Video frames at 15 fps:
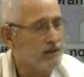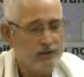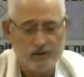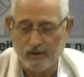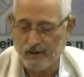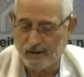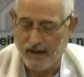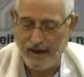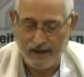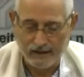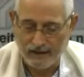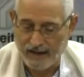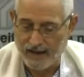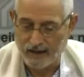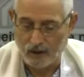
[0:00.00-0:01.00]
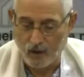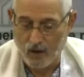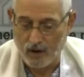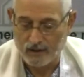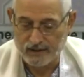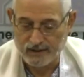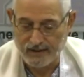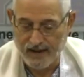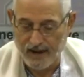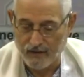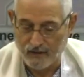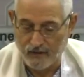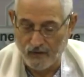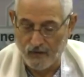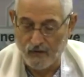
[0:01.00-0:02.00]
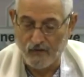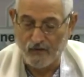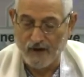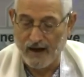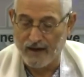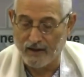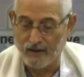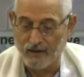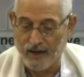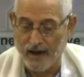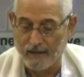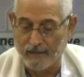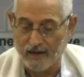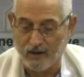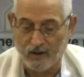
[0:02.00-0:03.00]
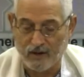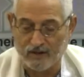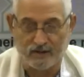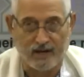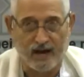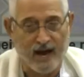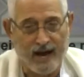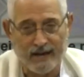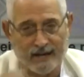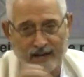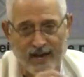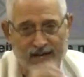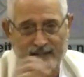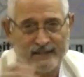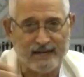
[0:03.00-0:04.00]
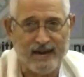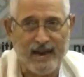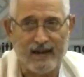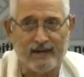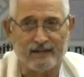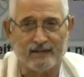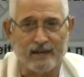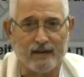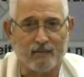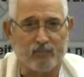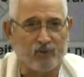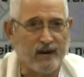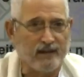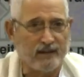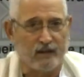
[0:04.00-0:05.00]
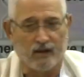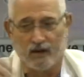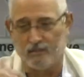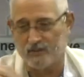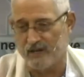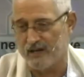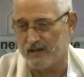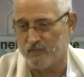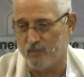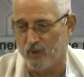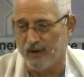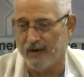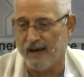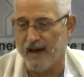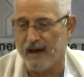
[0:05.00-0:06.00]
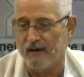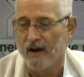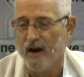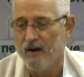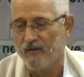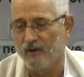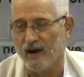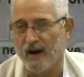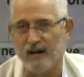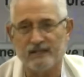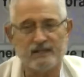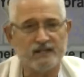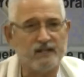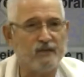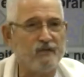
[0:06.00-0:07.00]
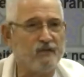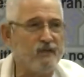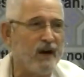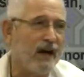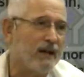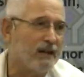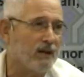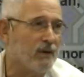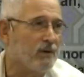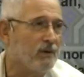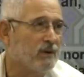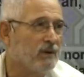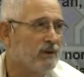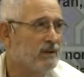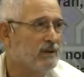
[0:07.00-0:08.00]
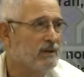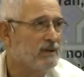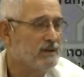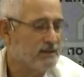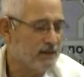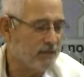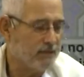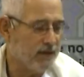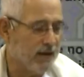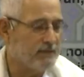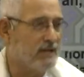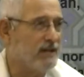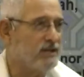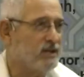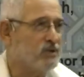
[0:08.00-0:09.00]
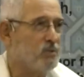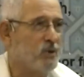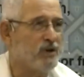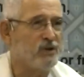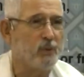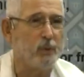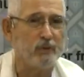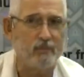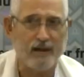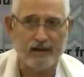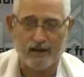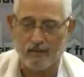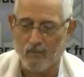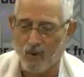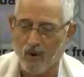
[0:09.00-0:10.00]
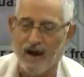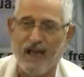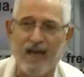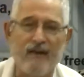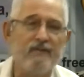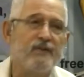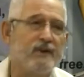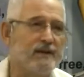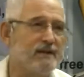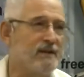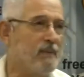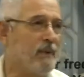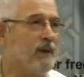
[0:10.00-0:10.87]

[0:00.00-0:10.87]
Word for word: You can't get lost there if you follow that, because God lays it out. It's like breadcrumbs that He's putting out for us to follow. Sometimes I just wish it would make it more evident to